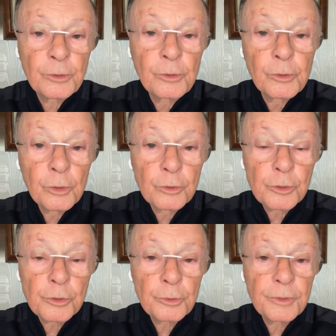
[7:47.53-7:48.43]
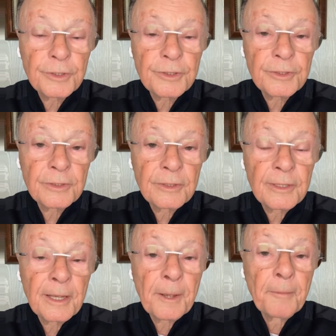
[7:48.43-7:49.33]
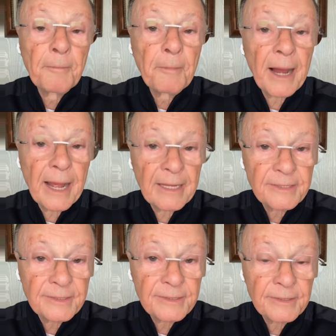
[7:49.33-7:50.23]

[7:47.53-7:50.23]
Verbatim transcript: from both of them. However,